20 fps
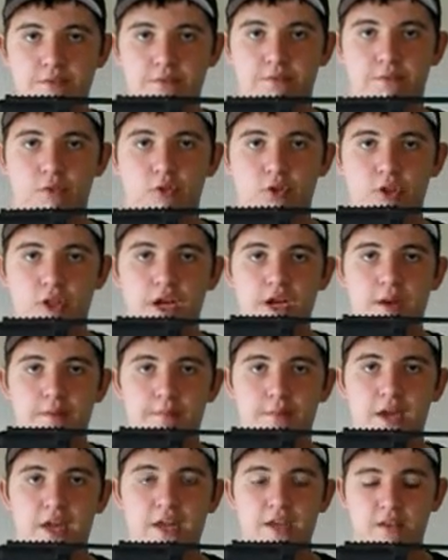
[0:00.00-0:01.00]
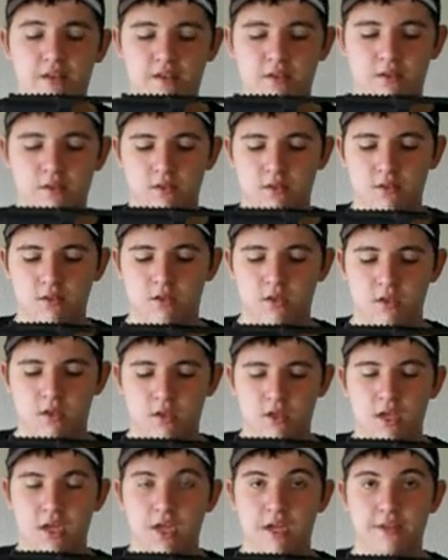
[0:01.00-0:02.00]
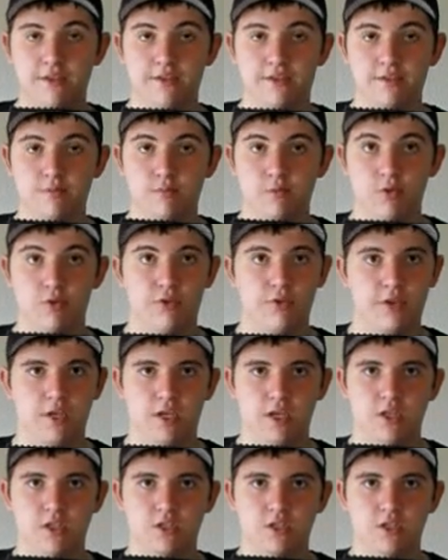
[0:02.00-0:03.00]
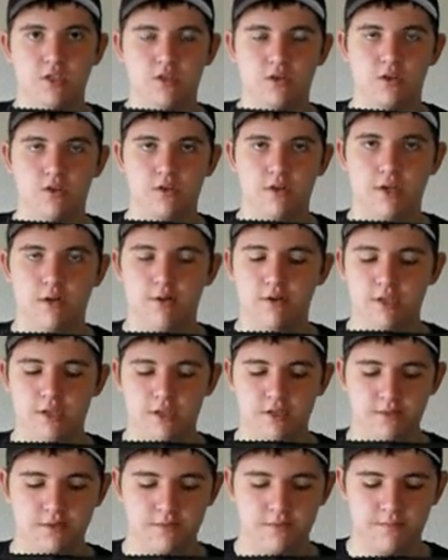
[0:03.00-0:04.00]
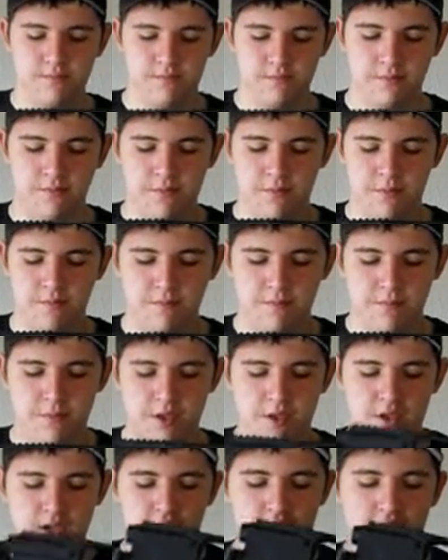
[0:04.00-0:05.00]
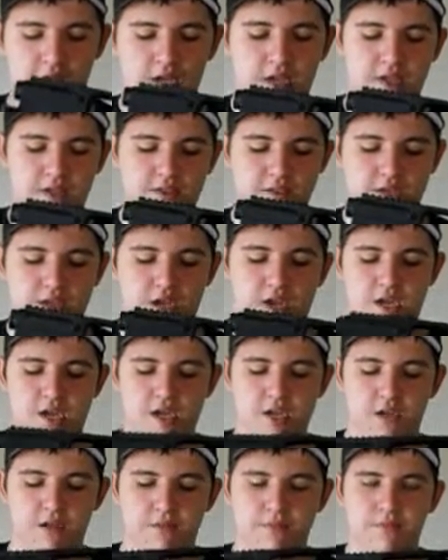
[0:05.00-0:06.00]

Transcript: and fully automatic, as most AEGs are nowadays. It has a